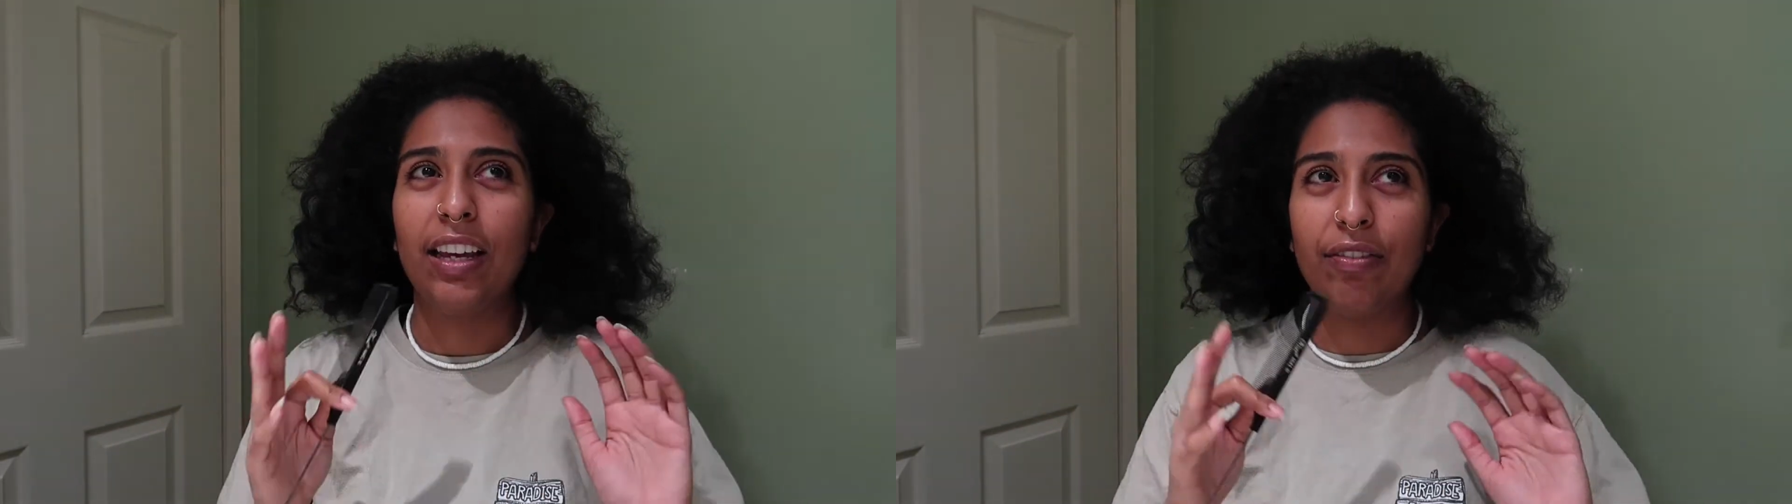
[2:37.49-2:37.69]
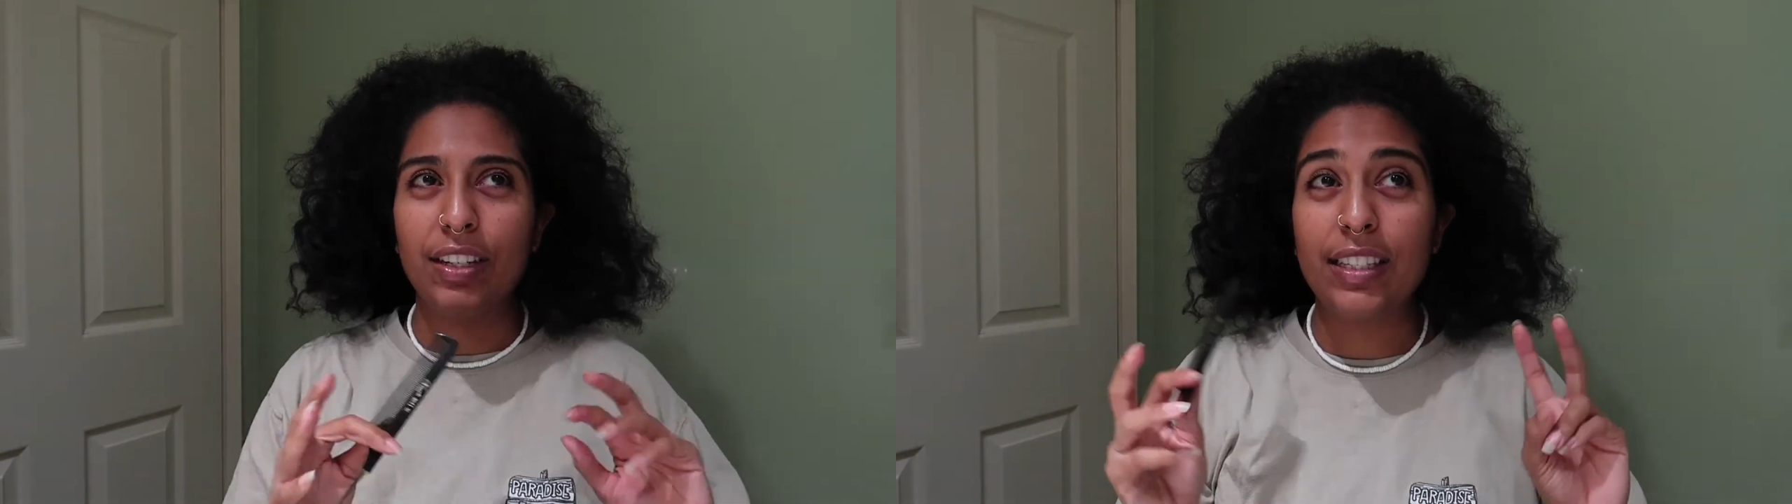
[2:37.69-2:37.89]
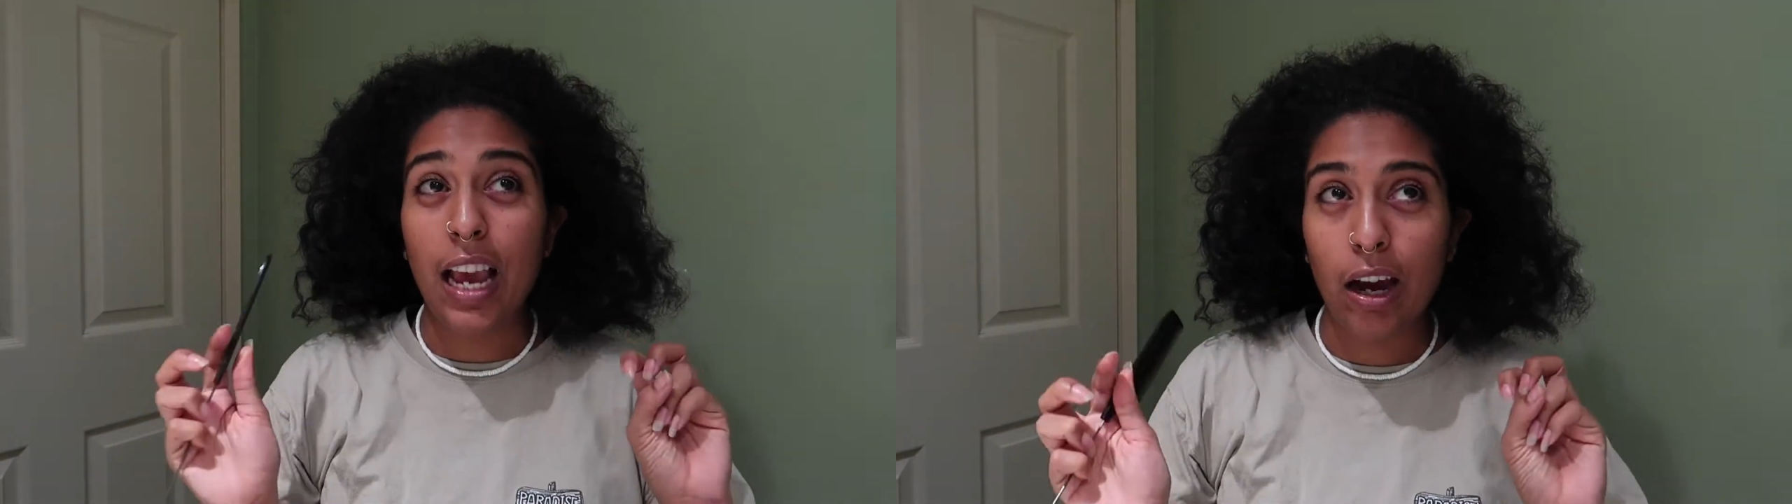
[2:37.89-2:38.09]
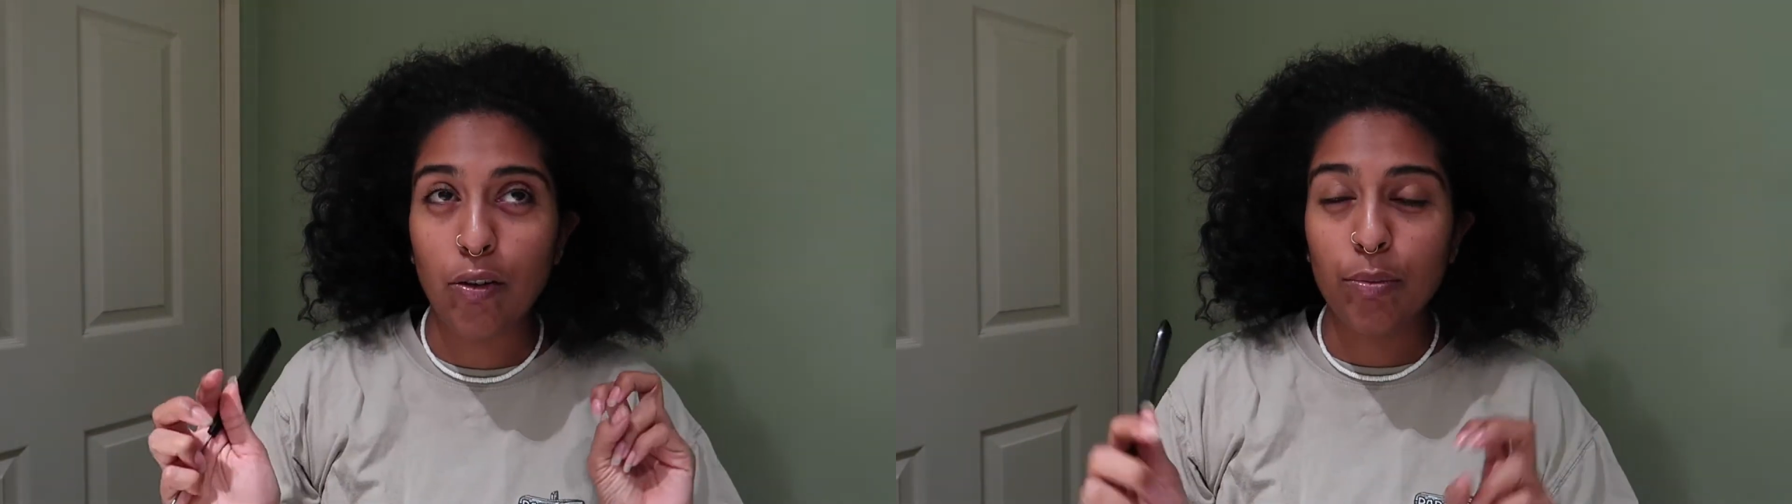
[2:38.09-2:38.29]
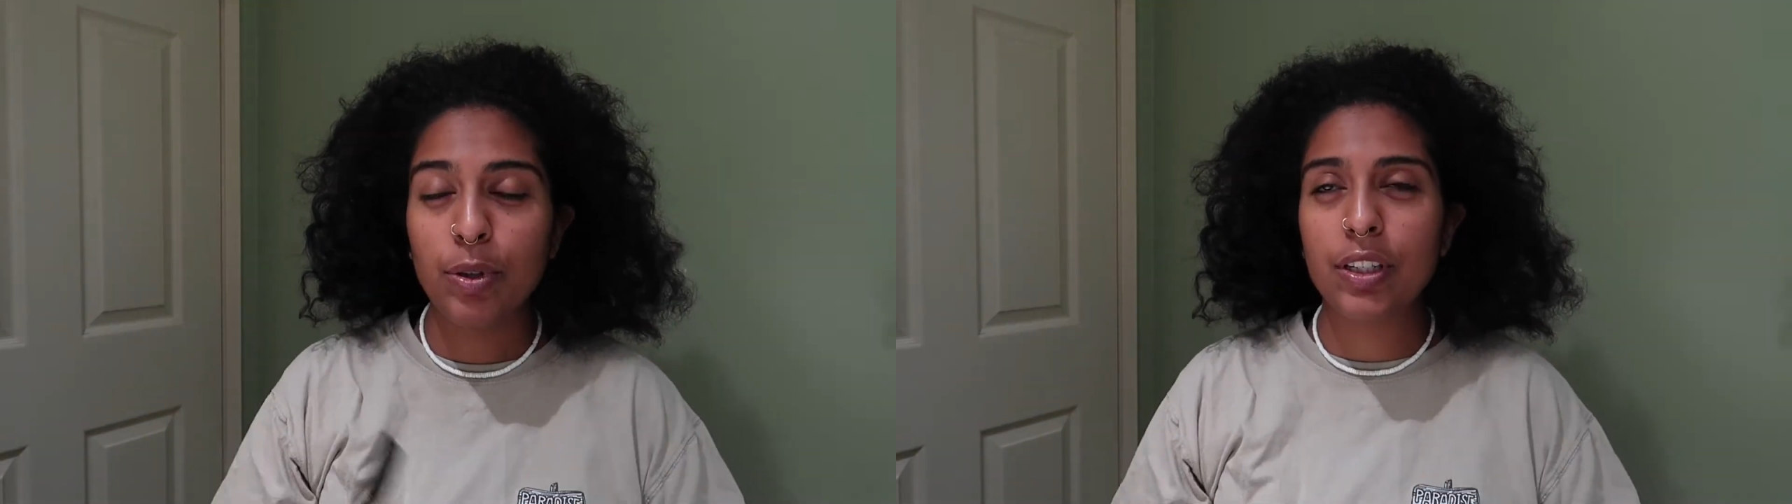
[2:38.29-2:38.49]
if it's
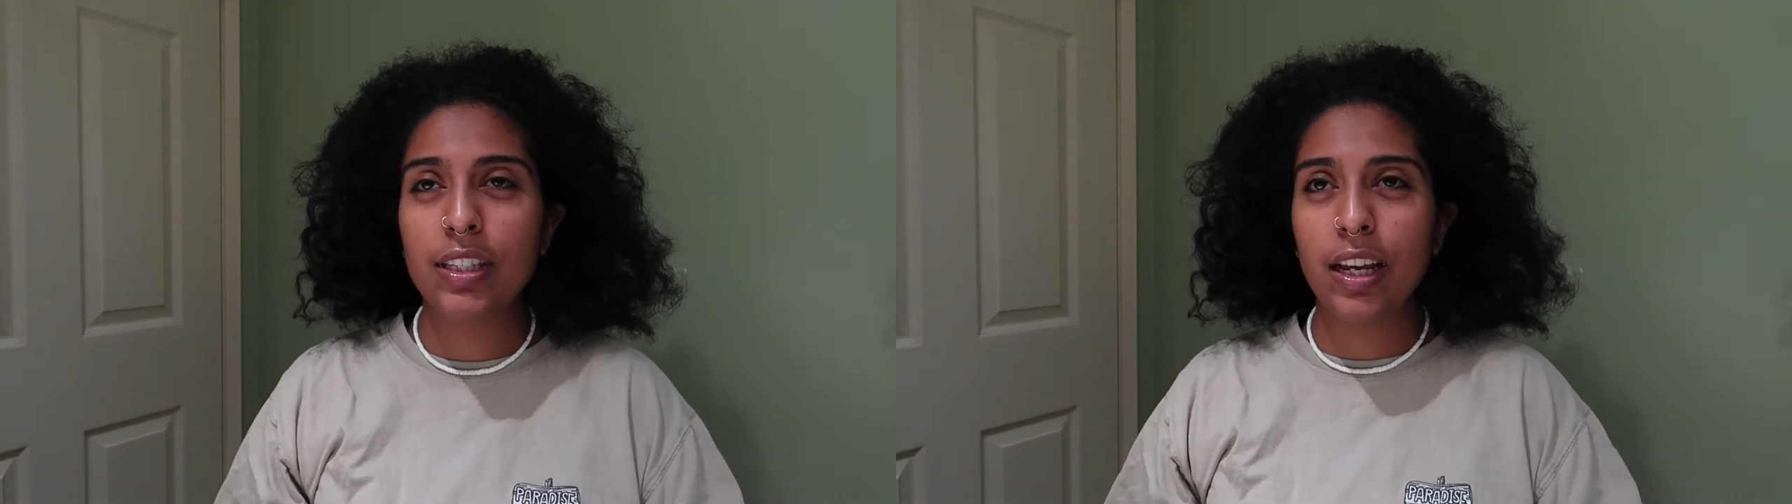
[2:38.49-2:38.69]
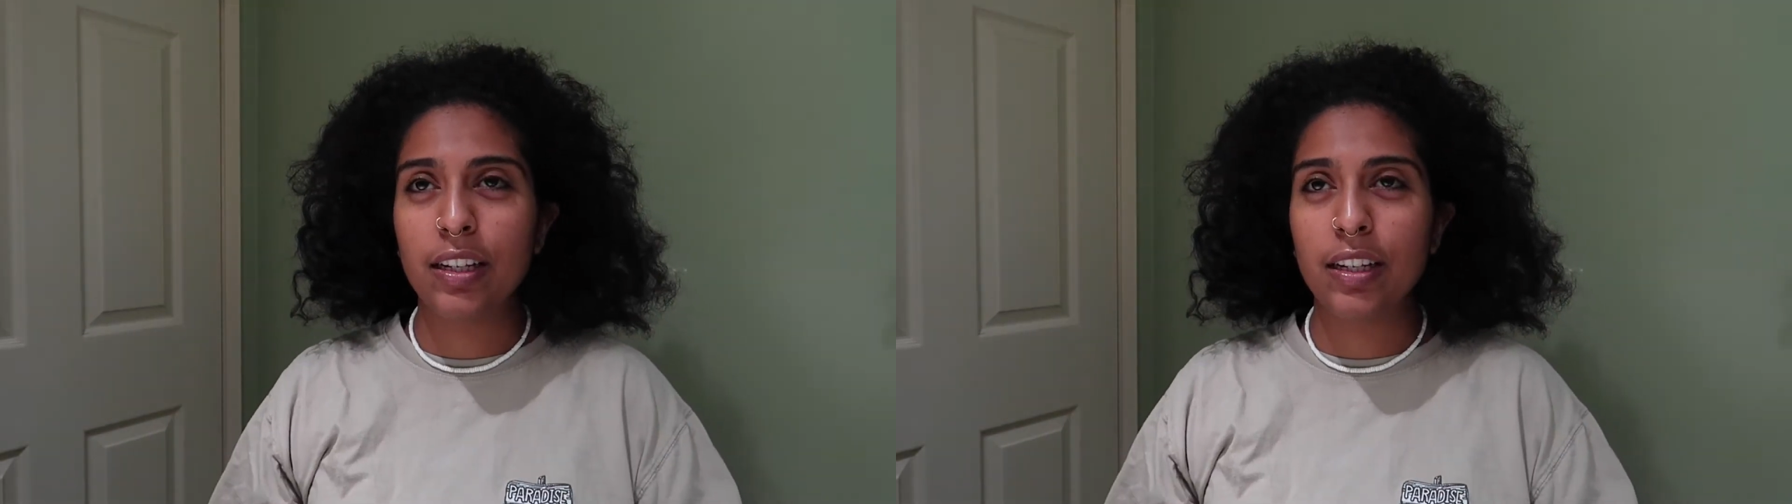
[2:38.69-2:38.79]
out per se.